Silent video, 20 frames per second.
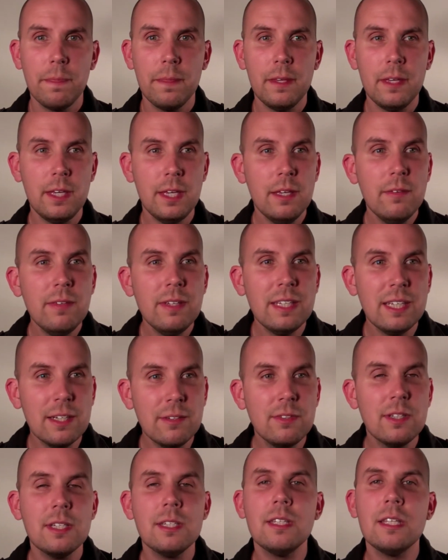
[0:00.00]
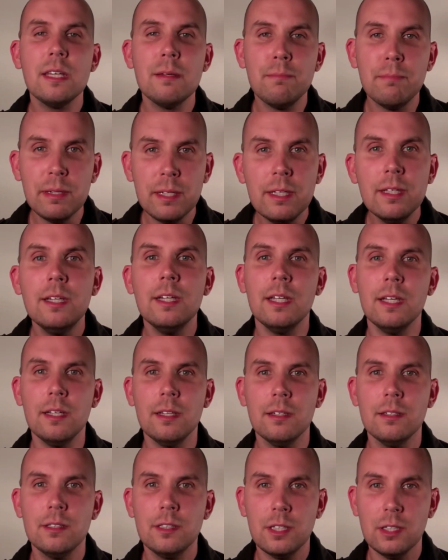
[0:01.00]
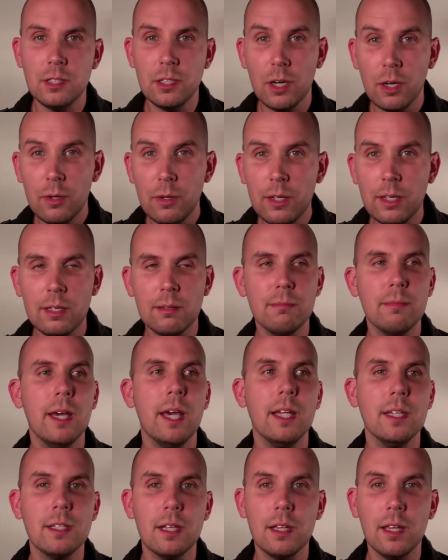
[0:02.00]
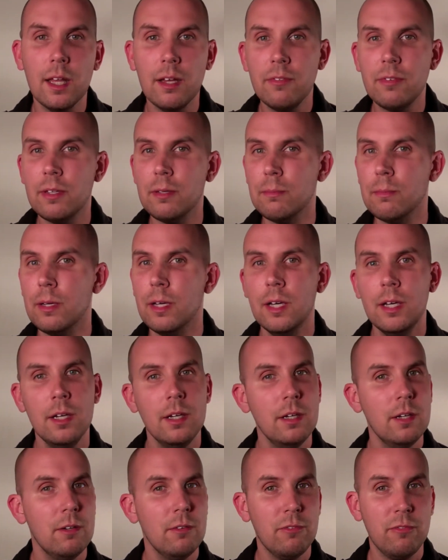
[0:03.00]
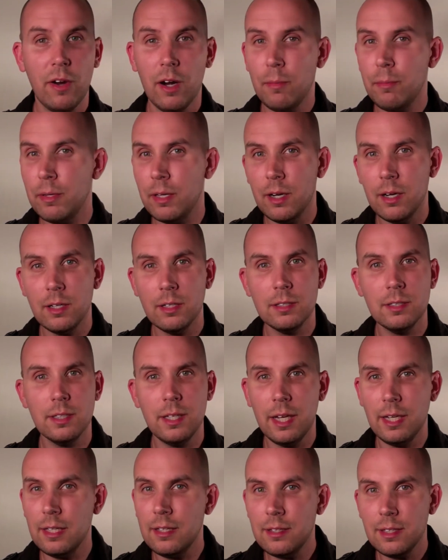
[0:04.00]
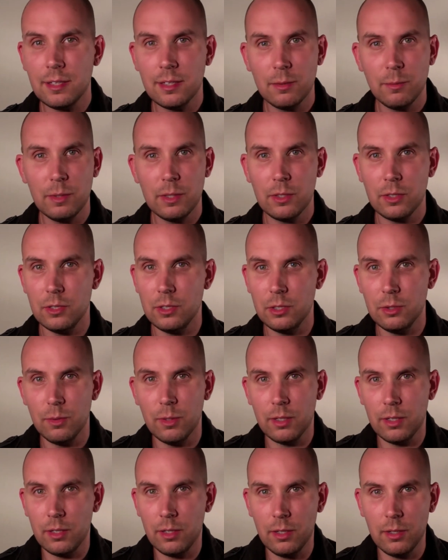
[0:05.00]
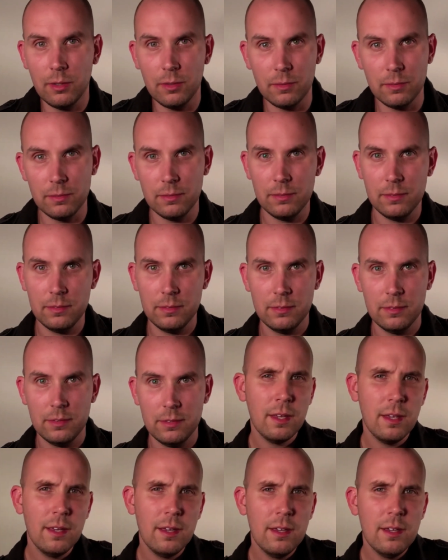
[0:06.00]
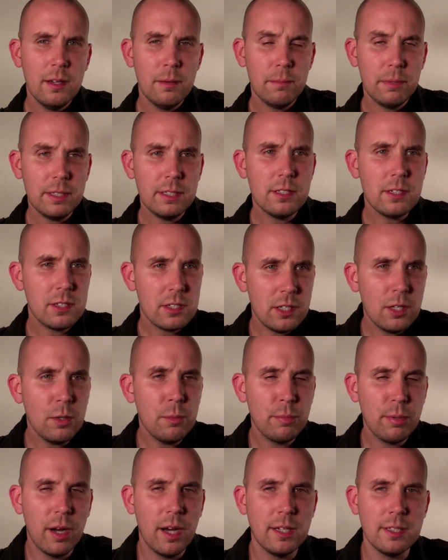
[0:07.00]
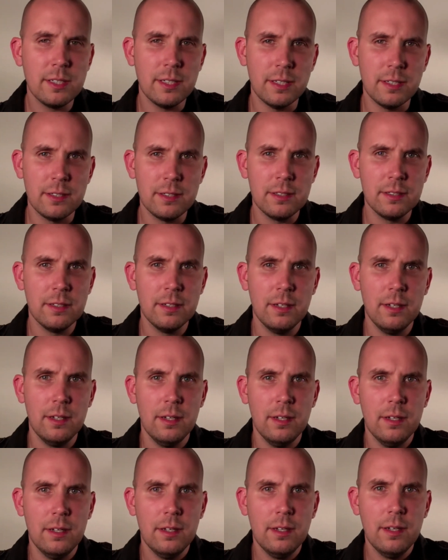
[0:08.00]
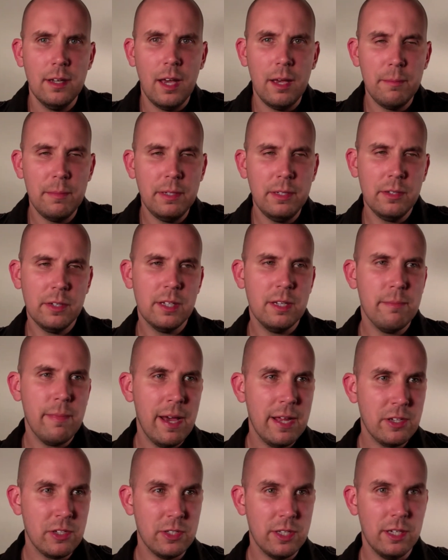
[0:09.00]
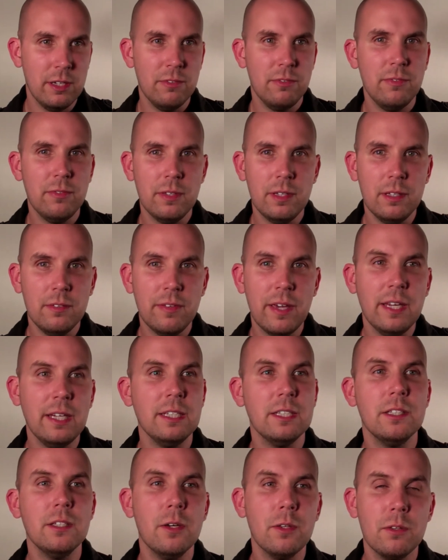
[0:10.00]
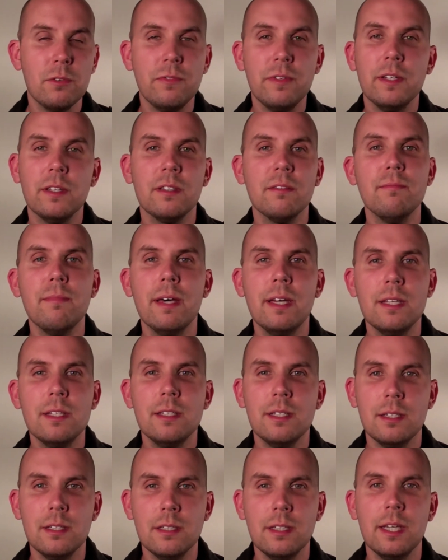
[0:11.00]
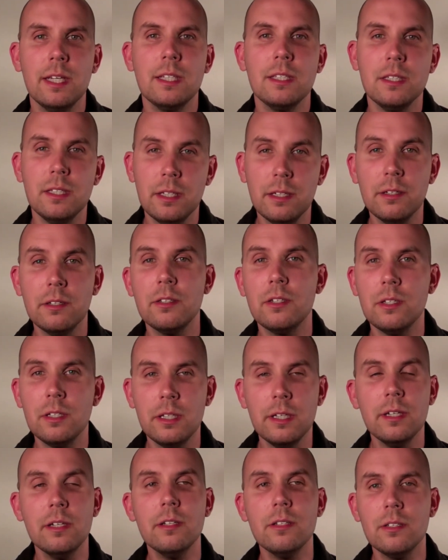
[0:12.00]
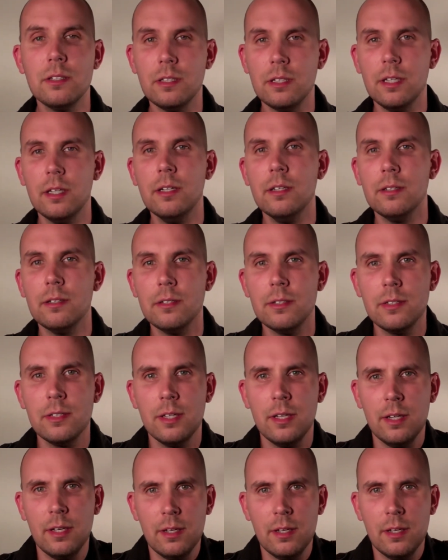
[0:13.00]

He even gives us the ability to know him and to love him far beyond anything that we could do on our own. But it's a slow process. I mean, you can imagine that if, if getting to know the field of medicine takes years and years and years,